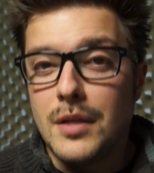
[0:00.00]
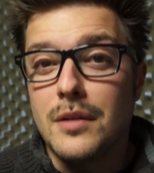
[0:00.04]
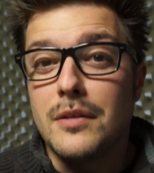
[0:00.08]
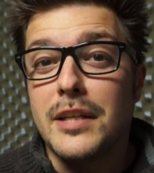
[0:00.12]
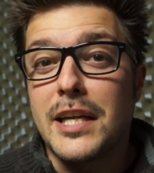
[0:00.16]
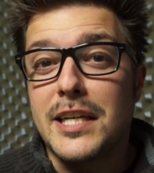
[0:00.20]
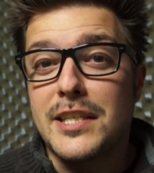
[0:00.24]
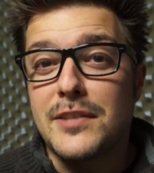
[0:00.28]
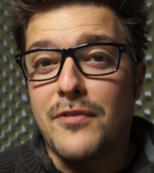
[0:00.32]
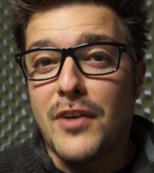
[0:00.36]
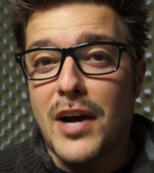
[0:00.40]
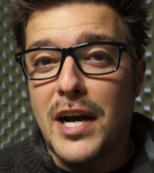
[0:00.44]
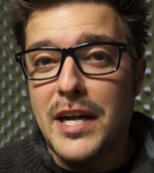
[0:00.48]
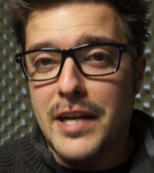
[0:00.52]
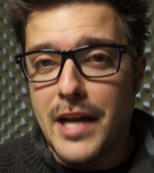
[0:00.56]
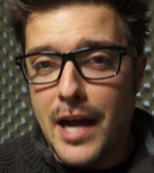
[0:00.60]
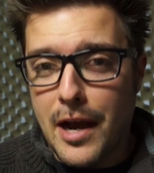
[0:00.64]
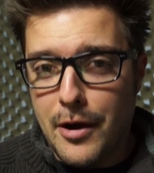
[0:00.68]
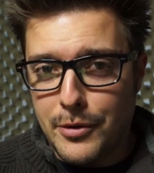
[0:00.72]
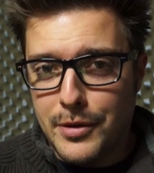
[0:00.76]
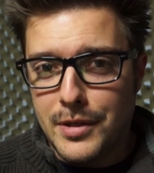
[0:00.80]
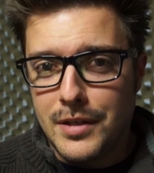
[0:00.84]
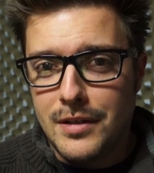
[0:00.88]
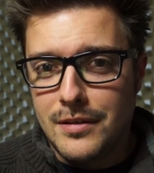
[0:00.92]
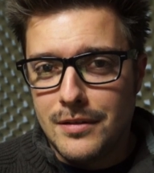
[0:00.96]
Let's find
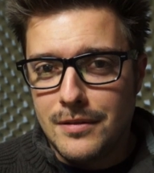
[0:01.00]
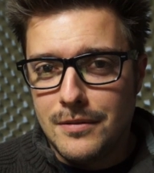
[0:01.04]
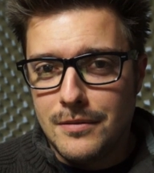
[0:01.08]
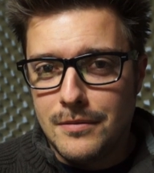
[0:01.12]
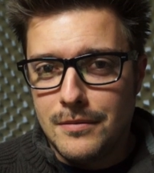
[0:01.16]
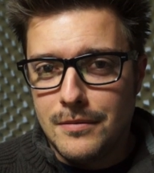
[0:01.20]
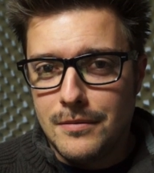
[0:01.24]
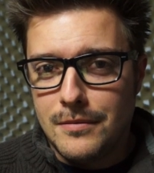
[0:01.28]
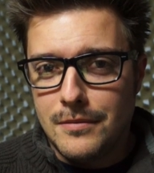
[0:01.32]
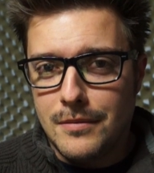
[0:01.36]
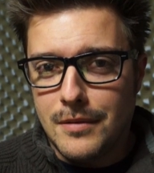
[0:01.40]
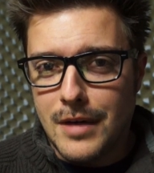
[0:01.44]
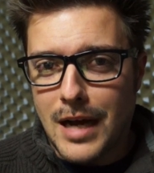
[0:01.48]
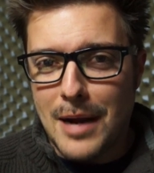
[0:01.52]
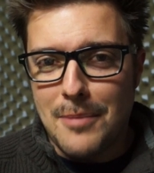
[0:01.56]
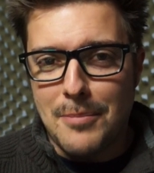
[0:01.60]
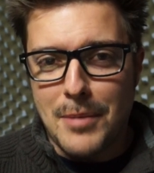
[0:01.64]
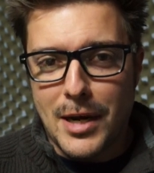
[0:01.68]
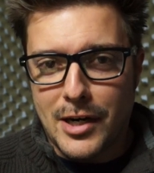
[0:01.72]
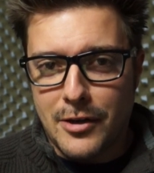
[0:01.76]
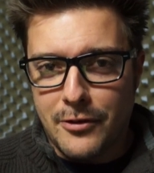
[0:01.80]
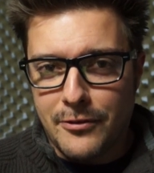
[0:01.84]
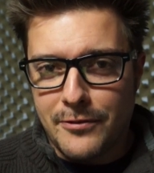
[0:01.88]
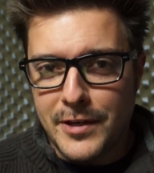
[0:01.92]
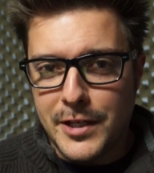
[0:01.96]
out. I'm
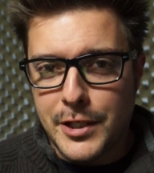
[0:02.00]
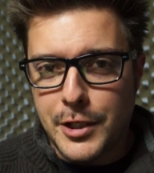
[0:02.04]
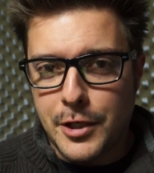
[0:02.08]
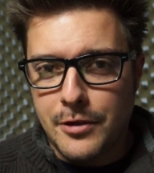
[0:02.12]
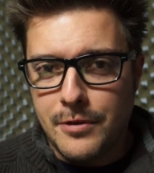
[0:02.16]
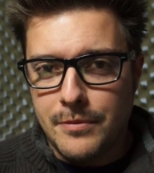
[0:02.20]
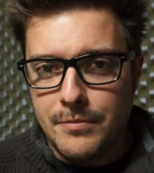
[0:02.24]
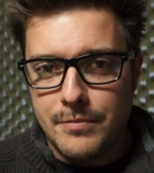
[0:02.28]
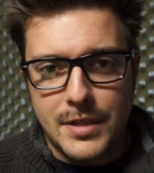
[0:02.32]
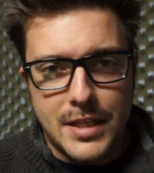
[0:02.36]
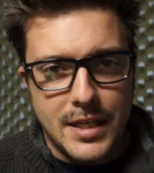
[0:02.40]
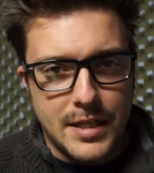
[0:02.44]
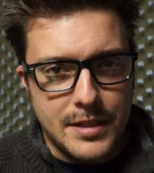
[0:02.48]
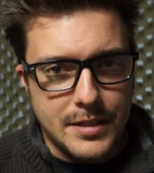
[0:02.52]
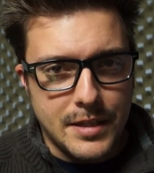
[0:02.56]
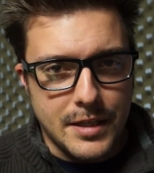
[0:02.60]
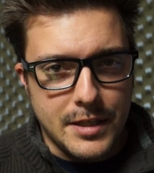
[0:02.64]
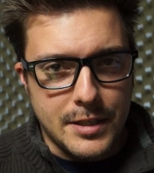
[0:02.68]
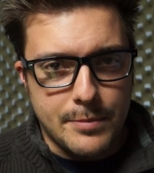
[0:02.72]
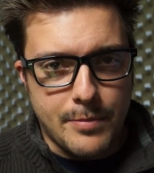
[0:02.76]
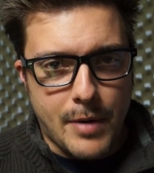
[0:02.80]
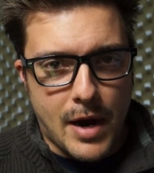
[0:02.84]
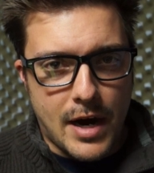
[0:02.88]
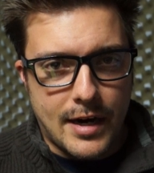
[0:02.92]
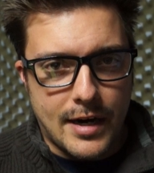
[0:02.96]
Michael Fisher, this
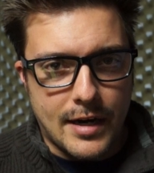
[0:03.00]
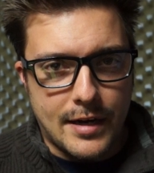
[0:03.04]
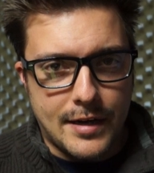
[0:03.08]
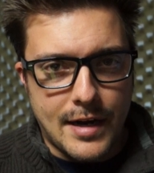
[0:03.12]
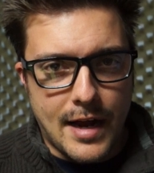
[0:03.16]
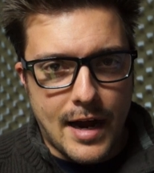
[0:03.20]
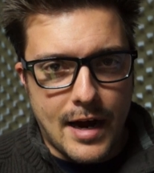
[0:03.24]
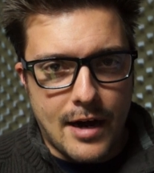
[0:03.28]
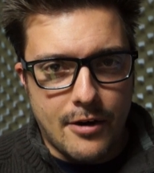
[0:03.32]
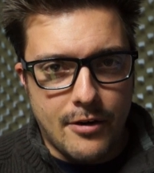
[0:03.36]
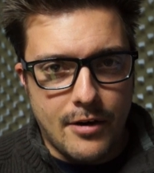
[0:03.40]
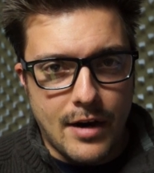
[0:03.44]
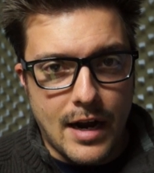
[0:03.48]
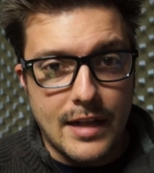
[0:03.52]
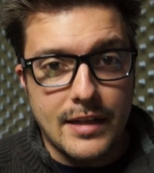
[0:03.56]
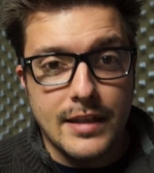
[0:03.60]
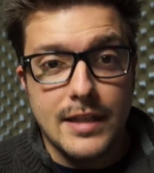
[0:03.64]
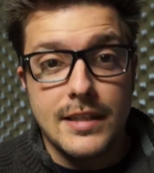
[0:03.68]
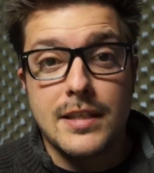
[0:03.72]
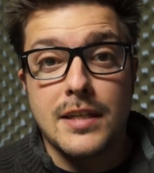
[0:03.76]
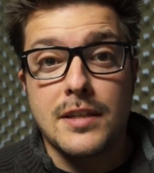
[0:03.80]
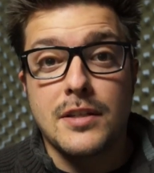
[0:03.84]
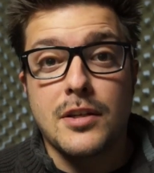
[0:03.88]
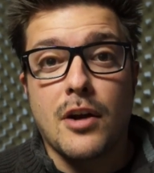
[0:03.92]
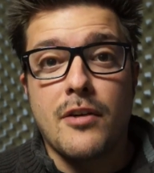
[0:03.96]
is Pocket Now, and
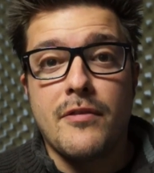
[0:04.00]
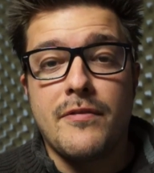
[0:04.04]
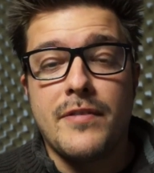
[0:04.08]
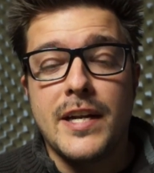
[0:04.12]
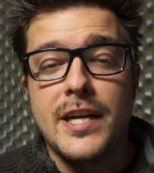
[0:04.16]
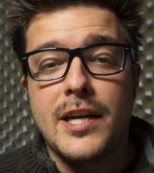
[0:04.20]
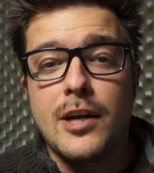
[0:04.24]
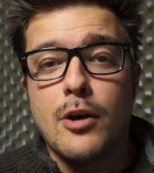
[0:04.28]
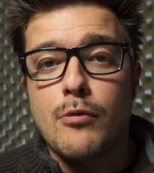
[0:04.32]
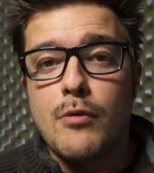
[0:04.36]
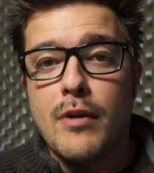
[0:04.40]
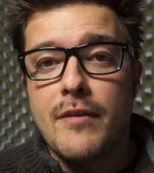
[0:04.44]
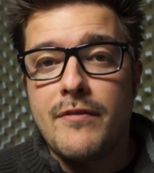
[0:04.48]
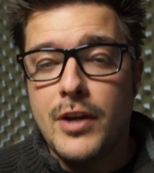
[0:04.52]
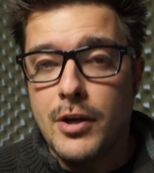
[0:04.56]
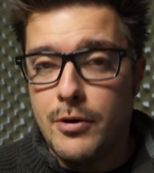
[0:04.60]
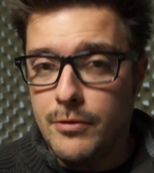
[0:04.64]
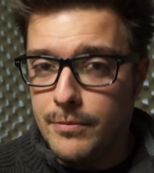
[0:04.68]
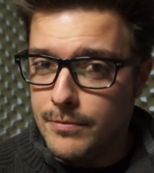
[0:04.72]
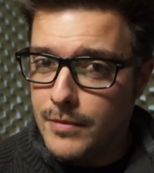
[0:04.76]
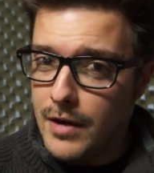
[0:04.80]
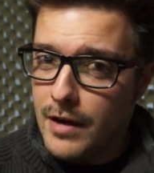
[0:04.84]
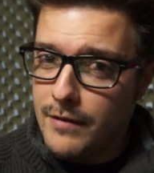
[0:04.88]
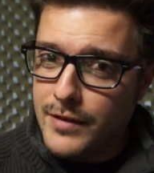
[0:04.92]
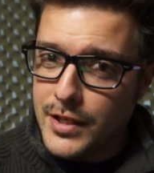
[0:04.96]
this is our video
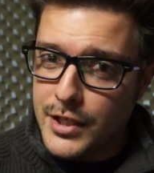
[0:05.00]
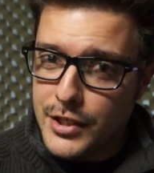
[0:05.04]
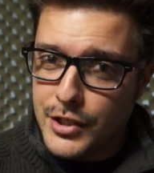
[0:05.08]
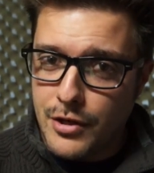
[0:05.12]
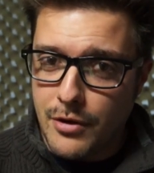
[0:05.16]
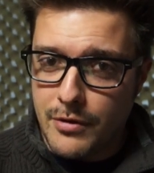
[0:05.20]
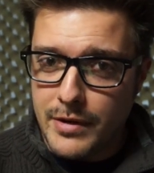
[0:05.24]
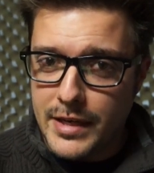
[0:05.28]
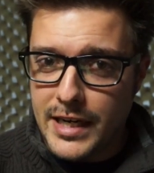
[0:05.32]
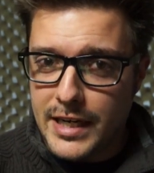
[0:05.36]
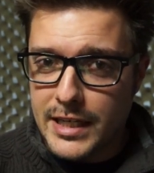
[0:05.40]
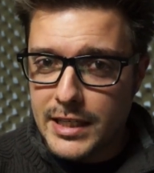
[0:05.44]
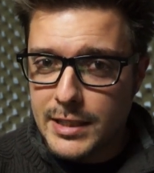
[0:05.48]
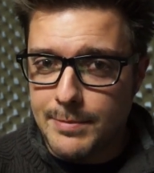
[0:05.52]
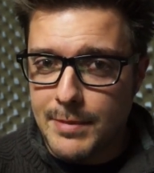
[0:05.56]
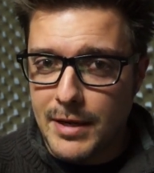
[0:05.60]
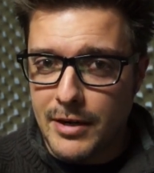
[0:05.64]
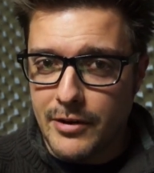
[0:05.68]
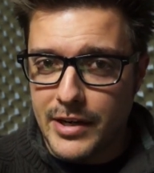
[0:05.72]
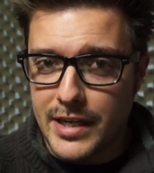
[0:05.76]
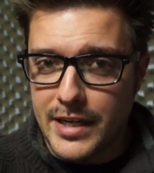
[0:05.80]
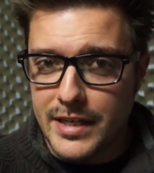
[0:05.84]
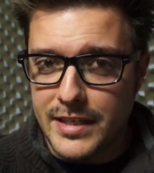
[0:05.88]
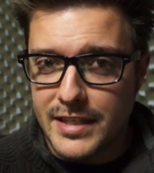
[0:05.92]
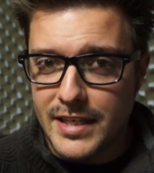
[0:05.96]
review of the Sony
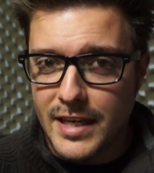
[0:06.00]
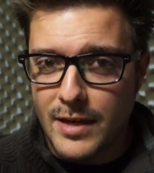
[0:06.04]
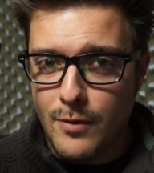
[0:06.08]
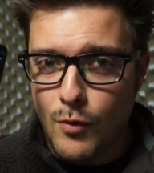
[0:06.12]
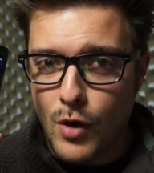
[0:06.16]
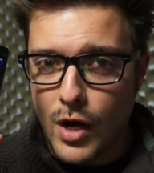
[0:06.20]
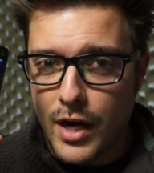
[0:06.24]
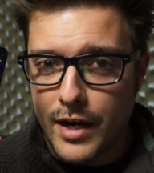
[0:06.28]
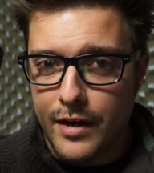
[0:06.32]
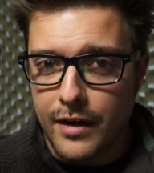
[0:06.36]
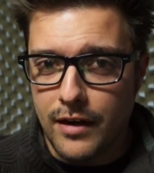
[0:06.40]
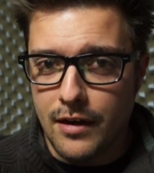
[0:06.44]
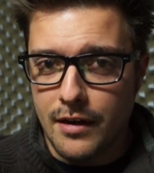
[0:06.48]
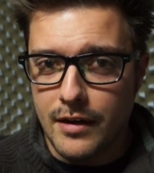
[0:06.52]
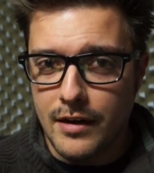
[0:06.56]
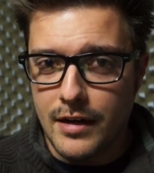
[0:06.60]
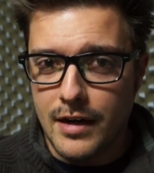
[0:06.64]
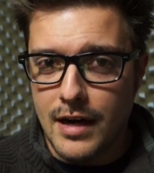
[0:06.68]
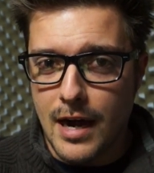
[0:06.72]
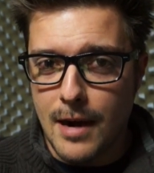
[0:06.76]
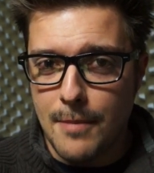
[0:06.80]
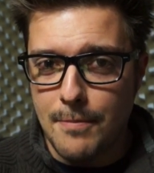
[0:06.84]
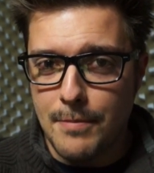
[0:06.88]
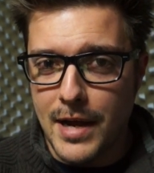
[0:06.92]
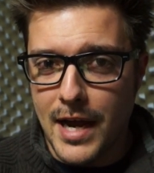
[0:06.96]
Xperia Z1
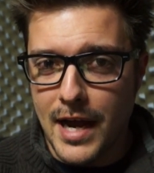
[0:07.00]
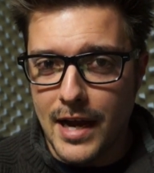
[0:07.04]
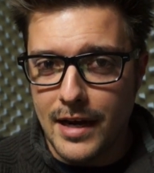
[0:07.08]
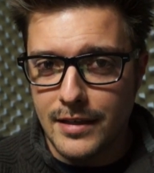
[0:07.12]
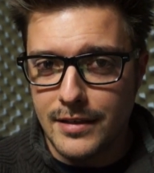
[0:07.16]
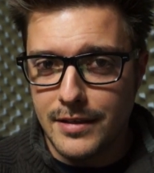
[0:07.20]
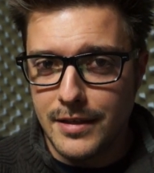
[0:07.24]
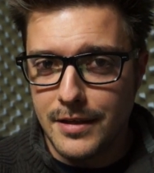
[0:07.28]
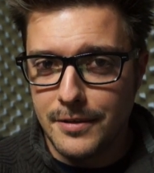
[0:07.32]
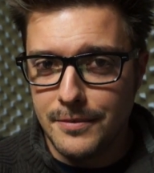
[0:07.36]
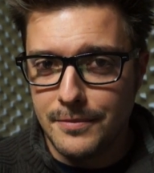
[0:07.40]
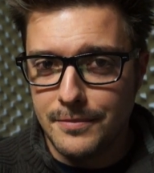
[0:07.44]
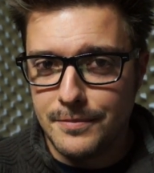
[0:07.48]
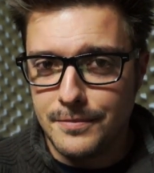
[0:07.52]
Compact.